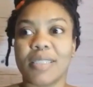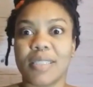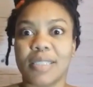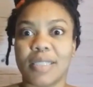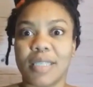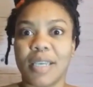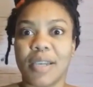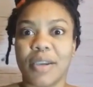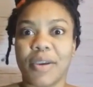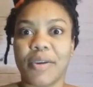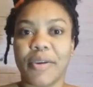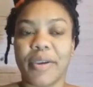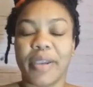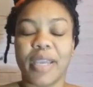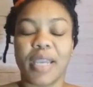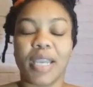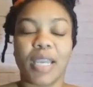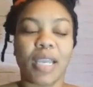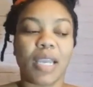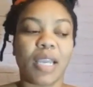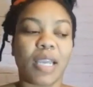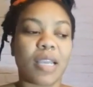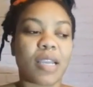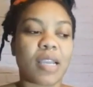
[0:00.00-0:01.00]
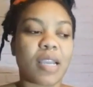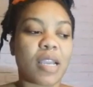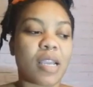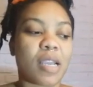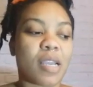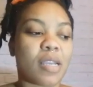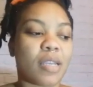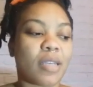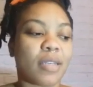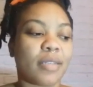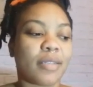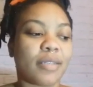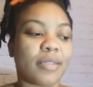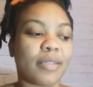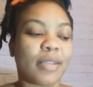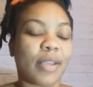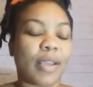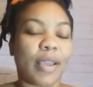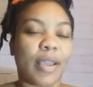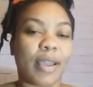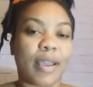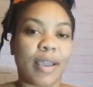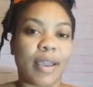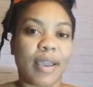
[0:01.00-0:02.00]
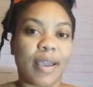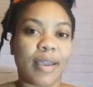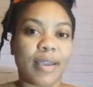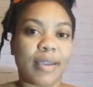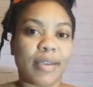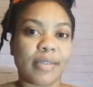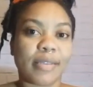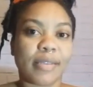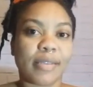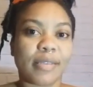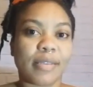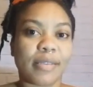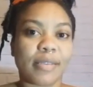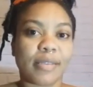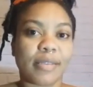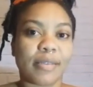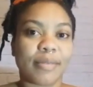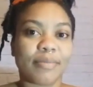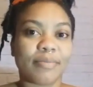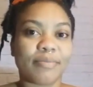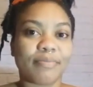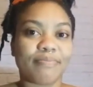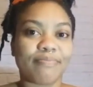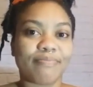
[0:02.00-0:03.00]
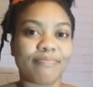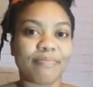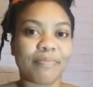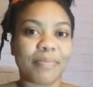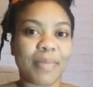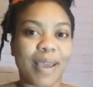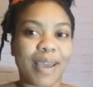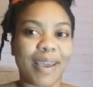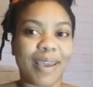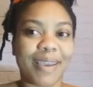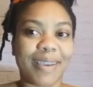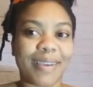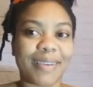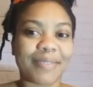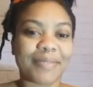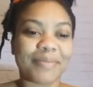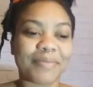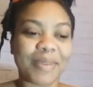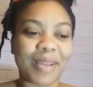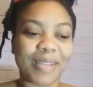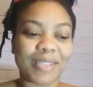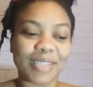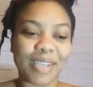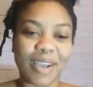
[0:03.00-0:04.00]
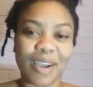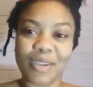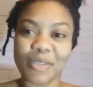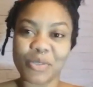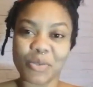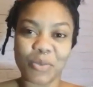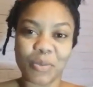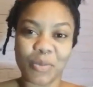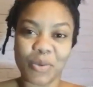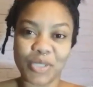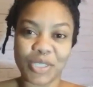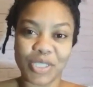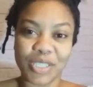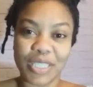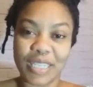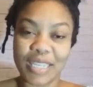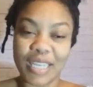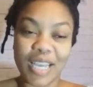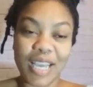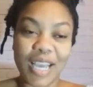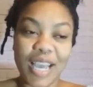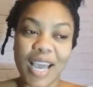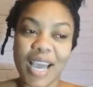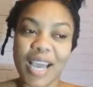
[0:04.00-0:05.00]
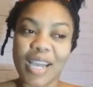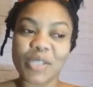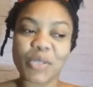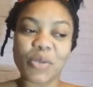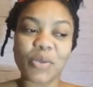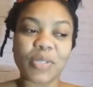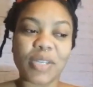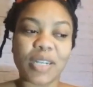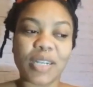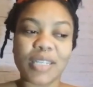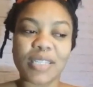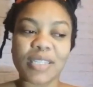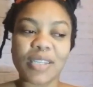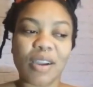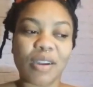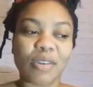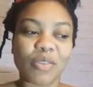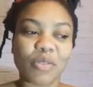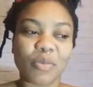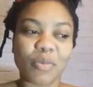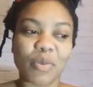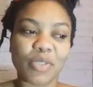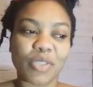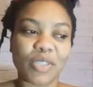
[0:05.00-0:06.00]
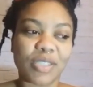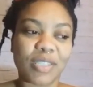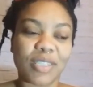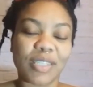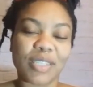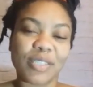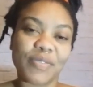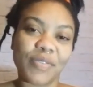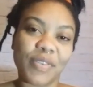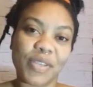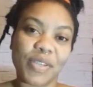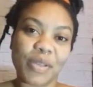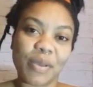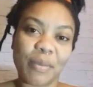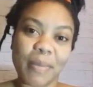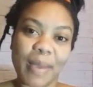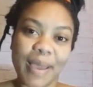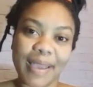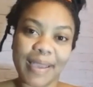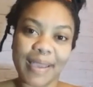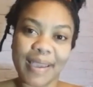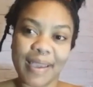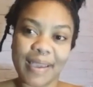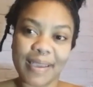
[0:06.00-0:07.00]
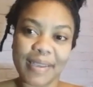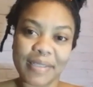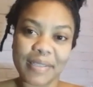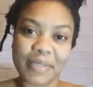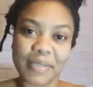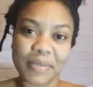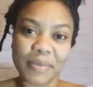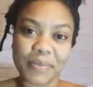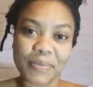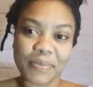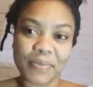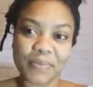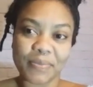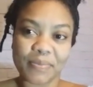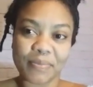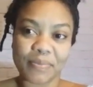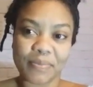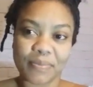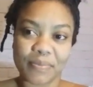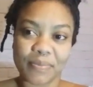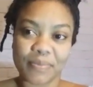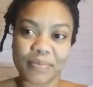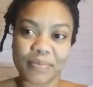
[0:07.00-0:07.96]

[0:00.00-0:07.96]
scary. So yeah guys, bye. I talk too much. I totally talk too much in this video. Bye guys.